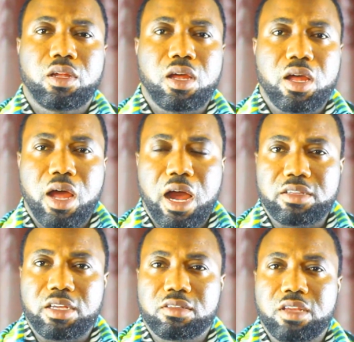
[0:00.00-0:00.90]

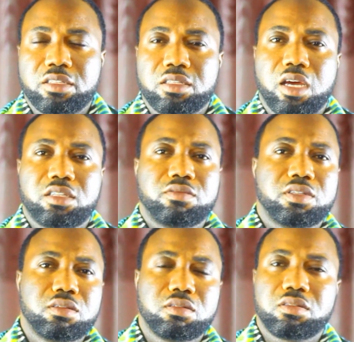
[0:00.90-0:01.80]
exercising
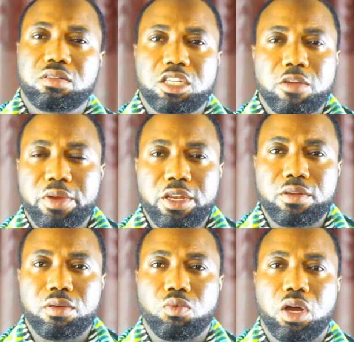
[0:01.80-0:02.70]
actively, sleeping
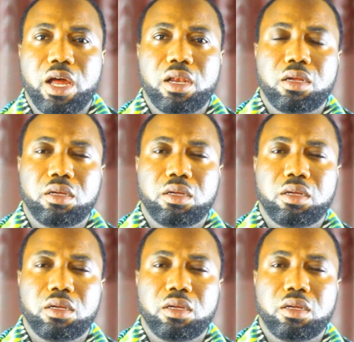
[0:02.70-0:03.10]
well.